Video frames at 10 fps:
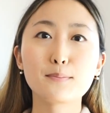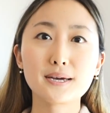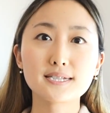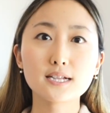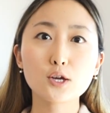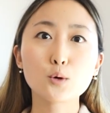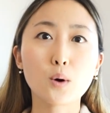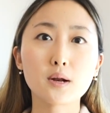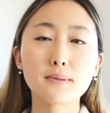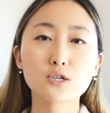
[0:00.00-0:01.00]
basically you
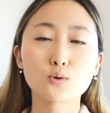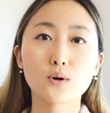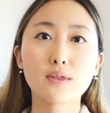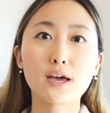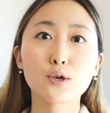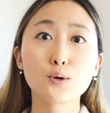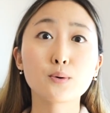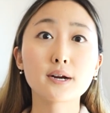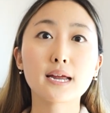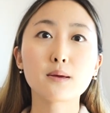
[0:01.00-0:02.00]
want to make sure that you
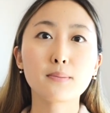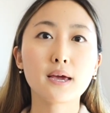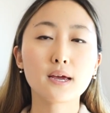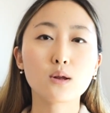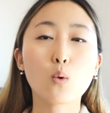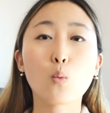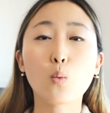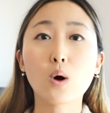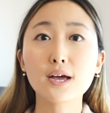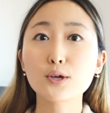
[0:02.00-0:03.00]
are getting paid
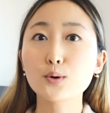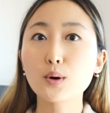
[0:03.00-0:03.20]
what you